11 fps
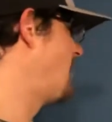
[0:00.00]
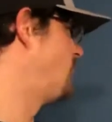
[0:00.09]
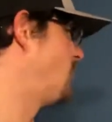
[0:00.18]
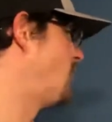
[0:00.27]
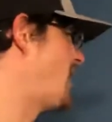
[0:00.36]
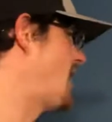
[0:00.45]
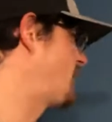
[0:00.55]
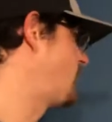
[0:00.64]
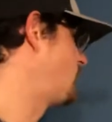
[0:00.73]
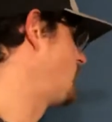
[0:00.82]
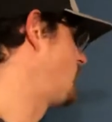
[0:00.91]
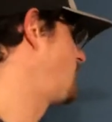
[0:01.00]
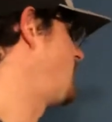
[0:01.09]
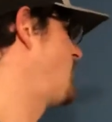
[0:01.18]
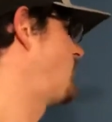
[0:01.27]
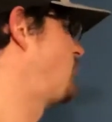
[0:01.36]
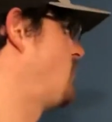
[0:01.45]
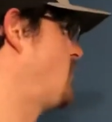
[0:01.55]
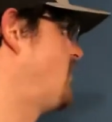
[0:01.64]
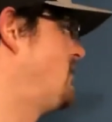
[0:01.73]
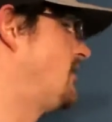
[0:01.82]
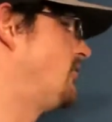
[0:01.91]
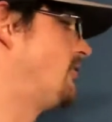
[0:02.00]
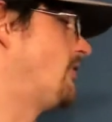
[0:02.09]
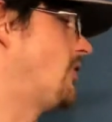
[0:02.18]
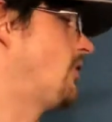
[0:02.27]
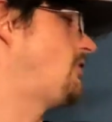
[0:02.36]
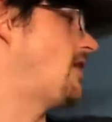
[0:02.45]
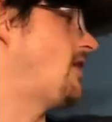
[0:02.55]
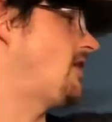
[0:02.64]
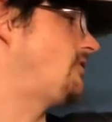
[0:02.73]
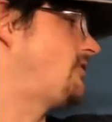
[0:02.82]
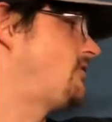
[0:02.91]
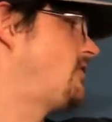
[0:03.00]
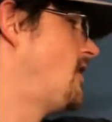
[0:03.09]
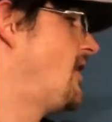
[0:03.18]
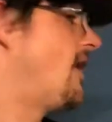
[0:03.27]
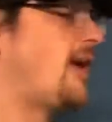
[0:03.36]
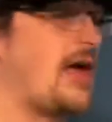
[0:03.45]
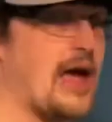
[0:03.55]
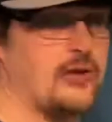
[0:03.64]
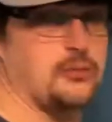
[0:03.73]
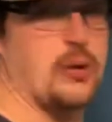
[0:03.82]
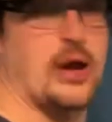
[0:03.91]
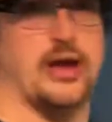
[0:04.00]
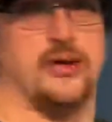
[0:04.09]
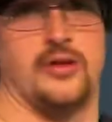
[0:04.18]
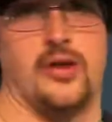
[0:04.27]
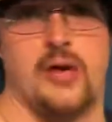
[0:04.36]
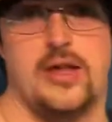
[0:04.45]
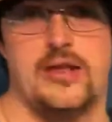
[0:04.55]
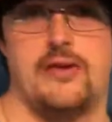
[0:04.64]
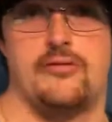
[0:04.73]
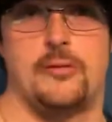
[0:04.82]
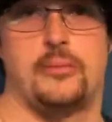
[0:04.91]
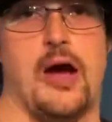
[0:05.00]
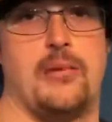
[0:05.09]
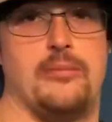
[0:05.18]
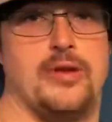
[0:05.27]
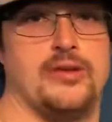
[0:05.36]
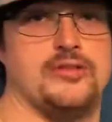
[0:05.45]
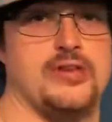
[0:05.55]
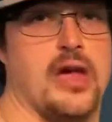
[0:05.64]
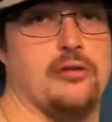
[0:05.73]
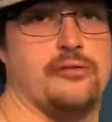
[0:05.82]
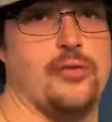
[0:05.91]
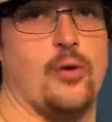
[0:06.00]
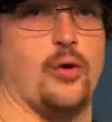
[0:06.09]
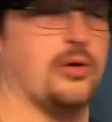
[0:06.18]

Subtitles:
your axis of symmetry and your vertex algebraically, okay, given a problem in standard form.